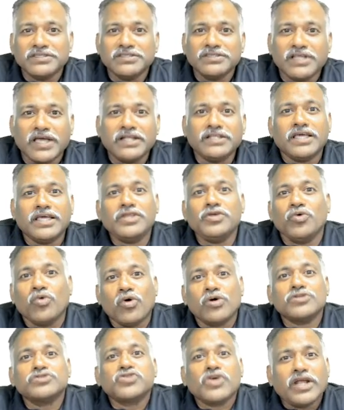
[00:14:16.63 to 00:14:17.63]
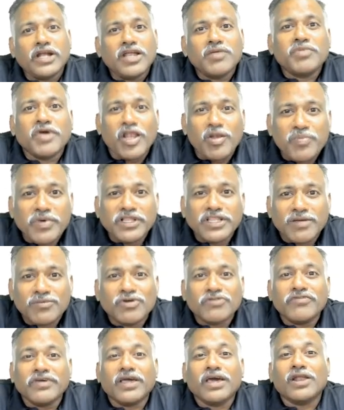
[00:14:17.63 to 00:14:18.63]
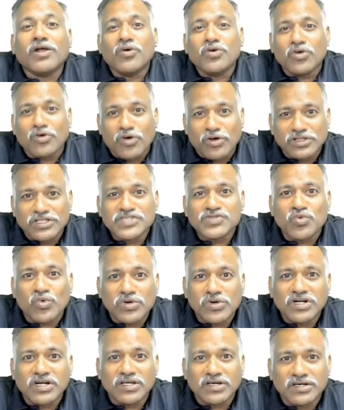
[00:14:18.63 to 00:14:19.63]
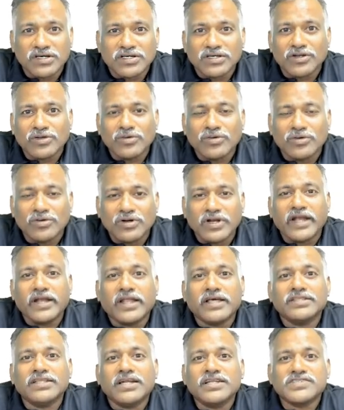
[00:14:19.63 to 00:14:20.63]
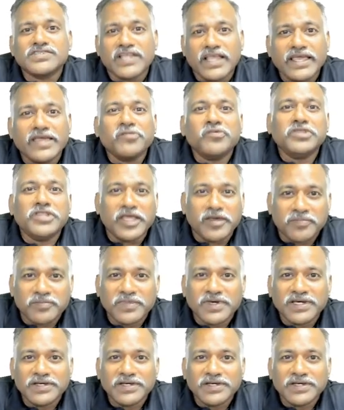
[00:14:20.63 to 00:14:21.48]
And then you also end up helping them to figure out all this old, you know, data that is lying with them.